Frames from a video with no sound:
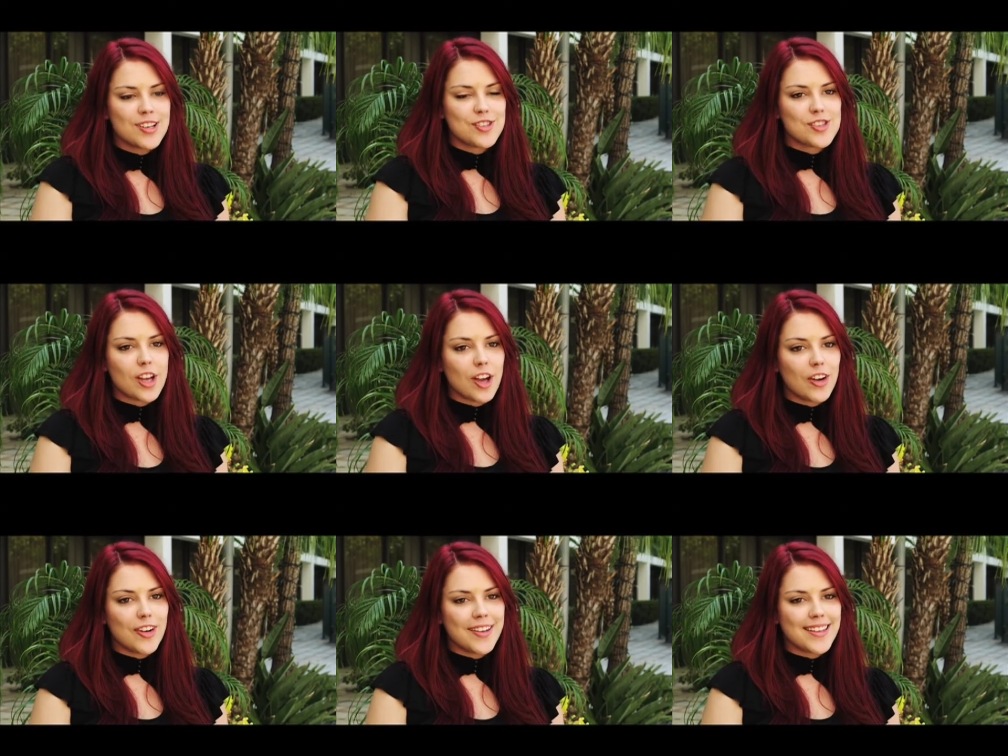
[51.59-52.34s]

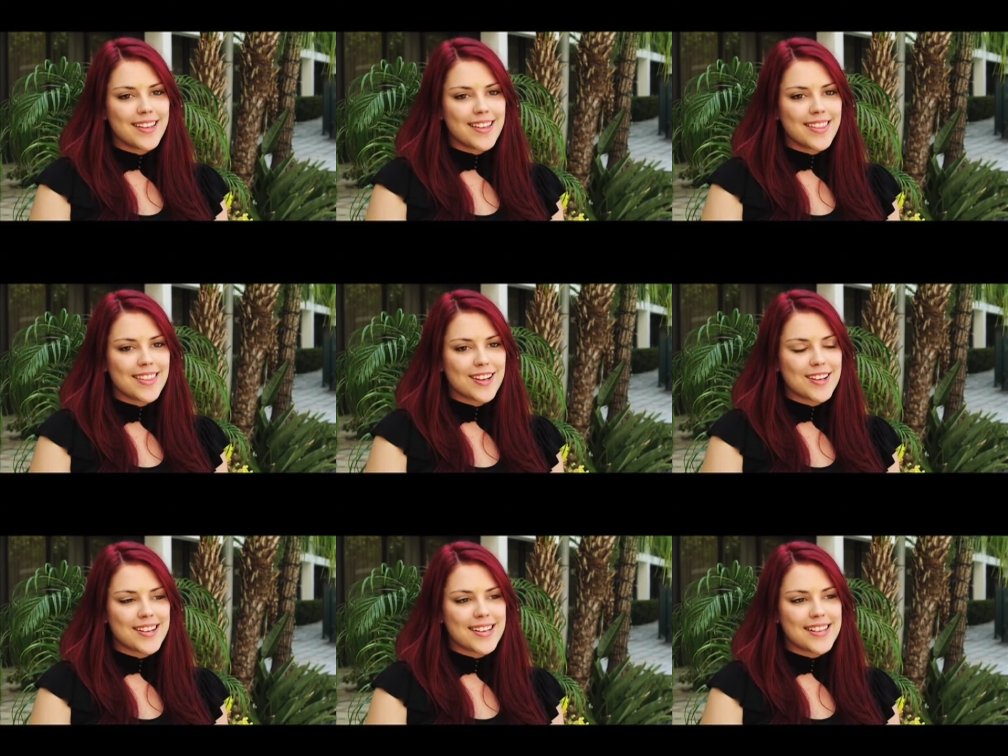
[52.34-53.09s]
So
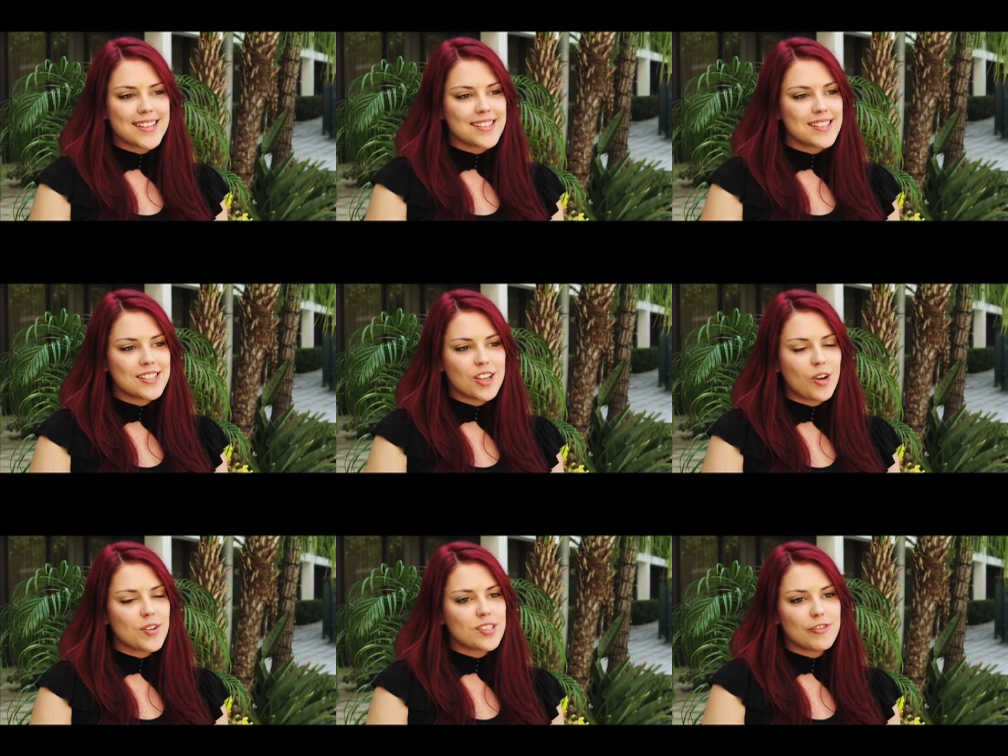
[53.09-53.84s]
there is, it's
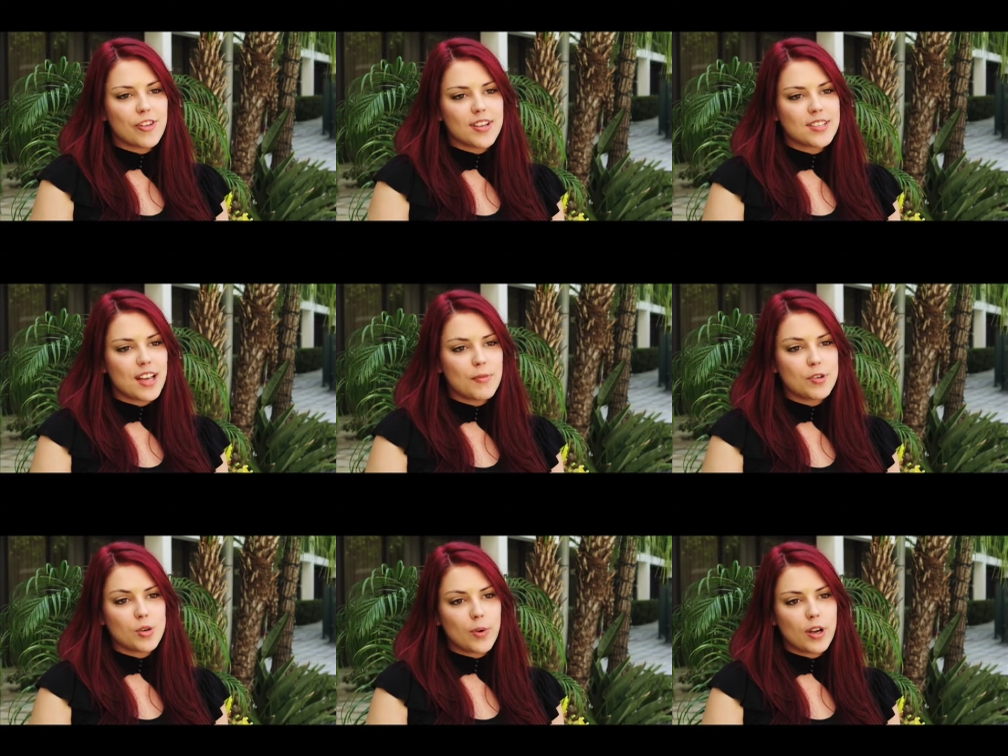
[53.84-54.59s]
always a fun time
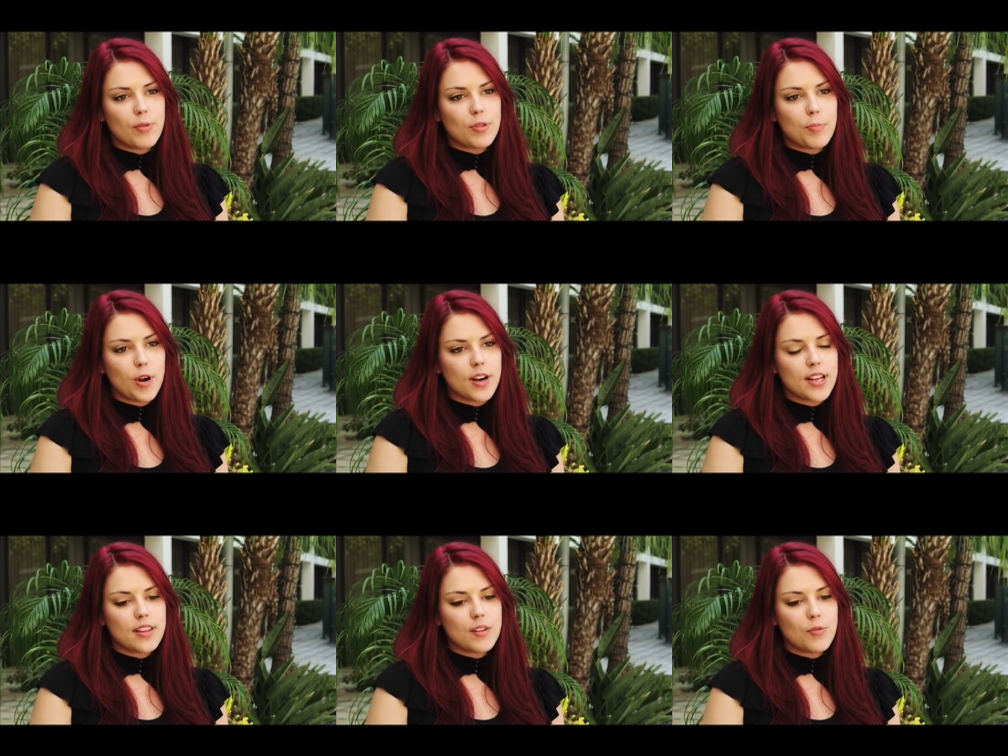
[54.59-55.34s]
when you're working with
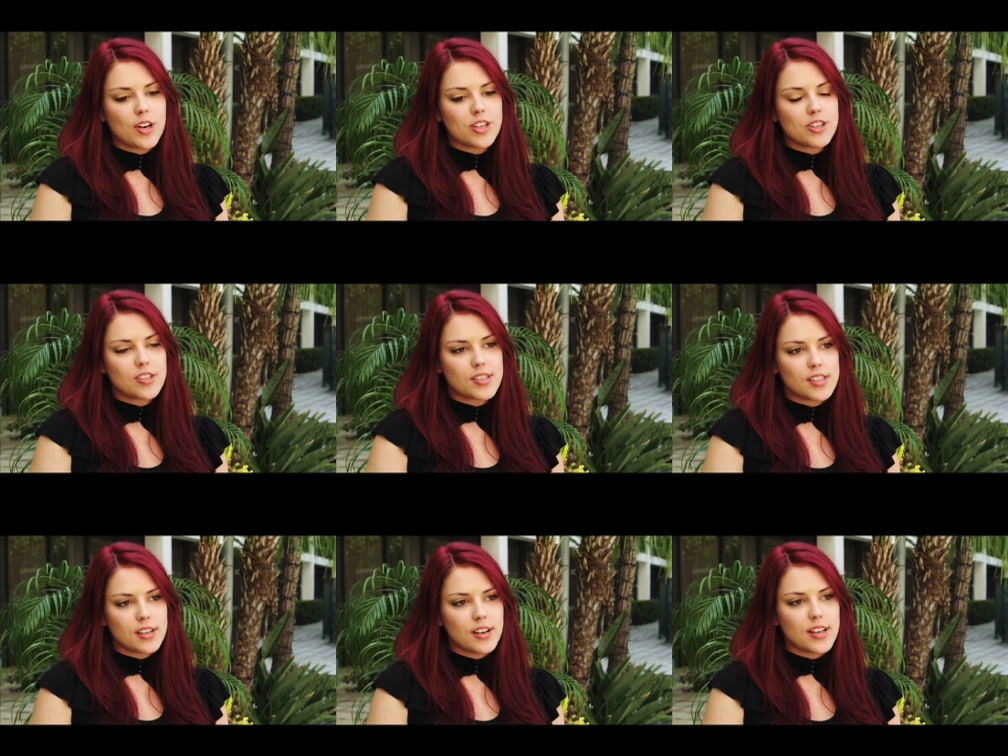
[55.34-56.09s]
Marty, and then when it turns
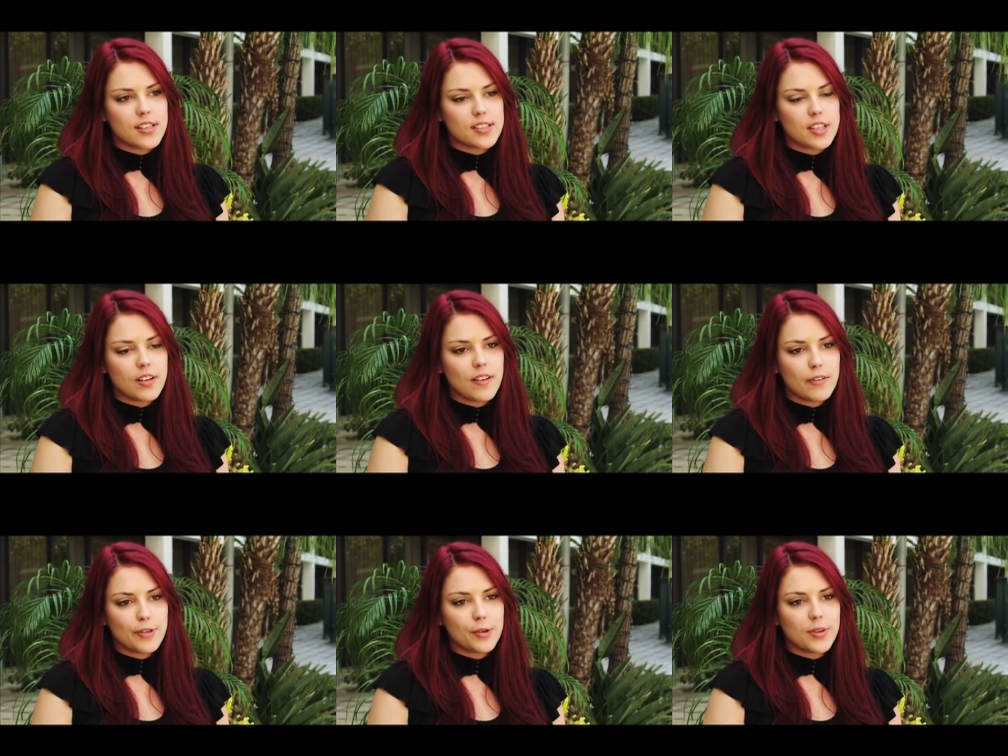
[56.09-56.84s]
serious, you know,
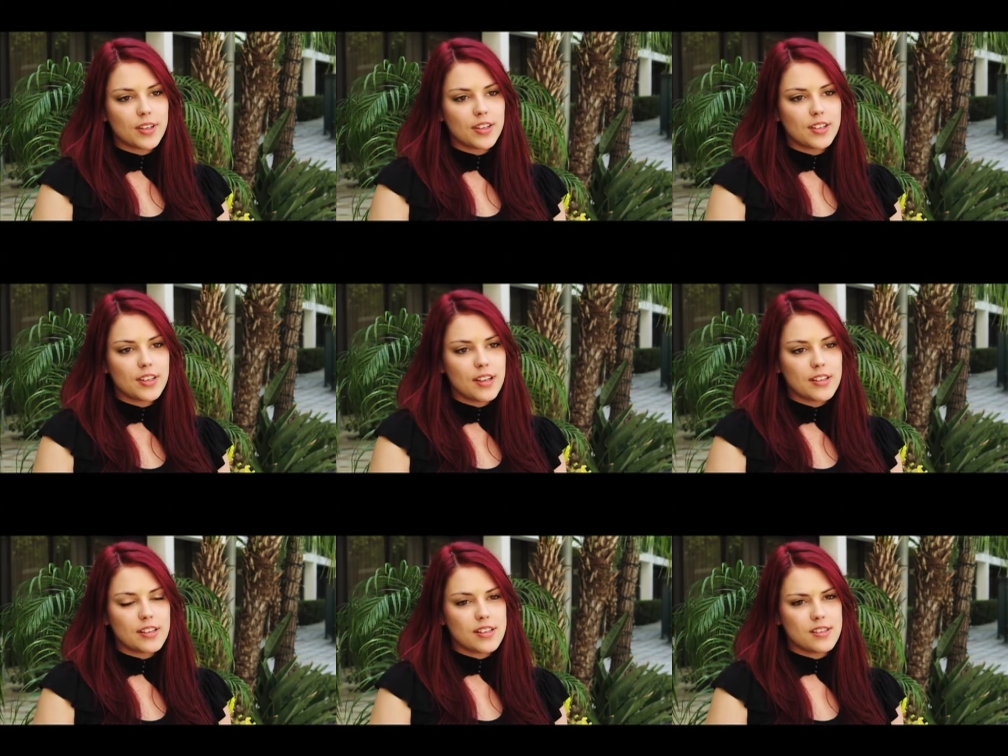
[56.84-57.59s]
everyone,
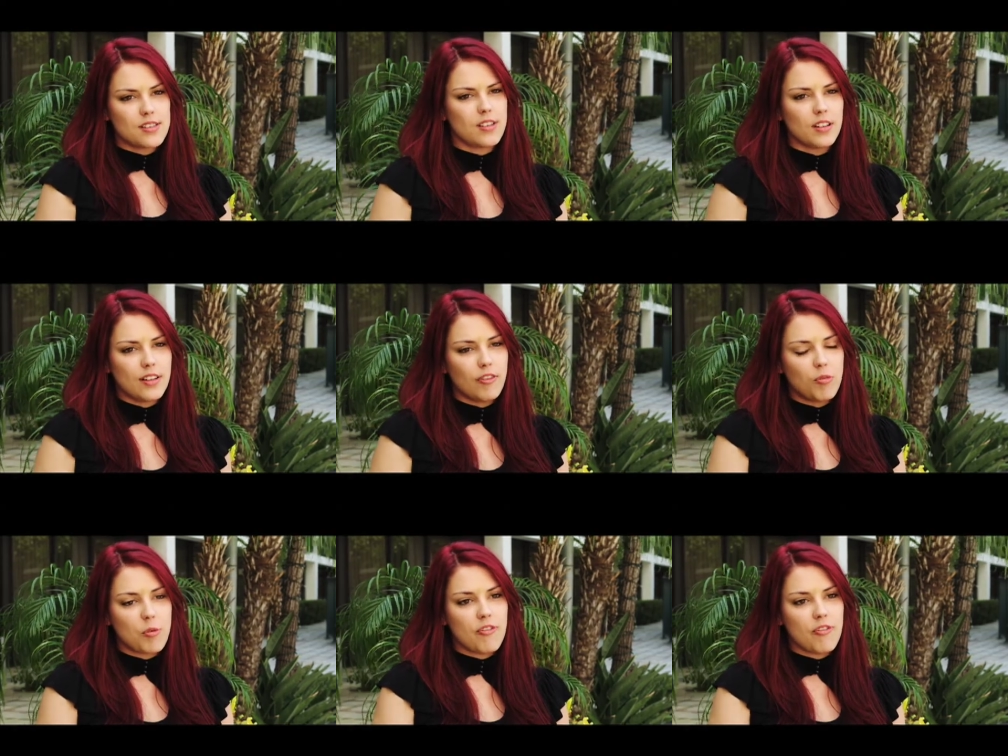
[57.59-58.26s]
it's the level of